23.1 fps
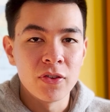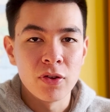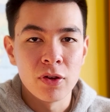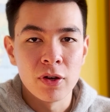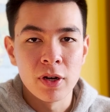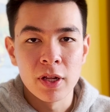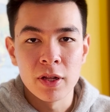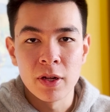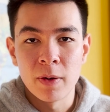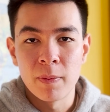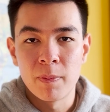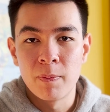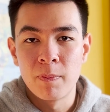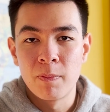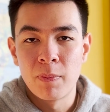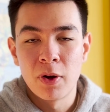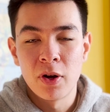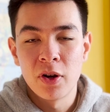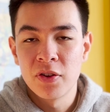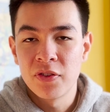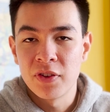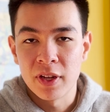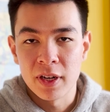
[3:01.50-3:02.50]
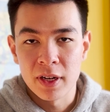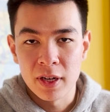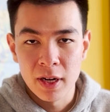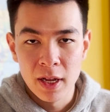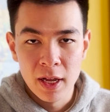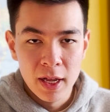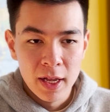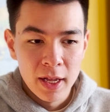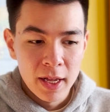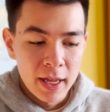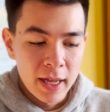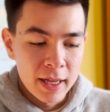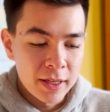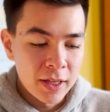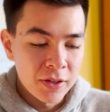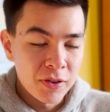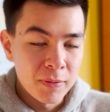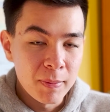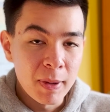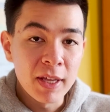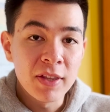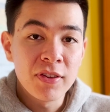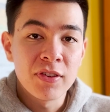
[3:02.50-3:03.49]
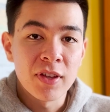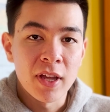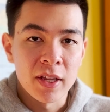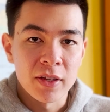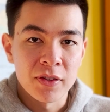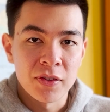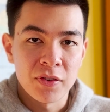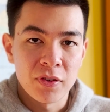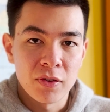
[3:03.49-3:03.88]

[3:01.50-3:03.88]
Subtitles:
to another person? It doesn't make sense,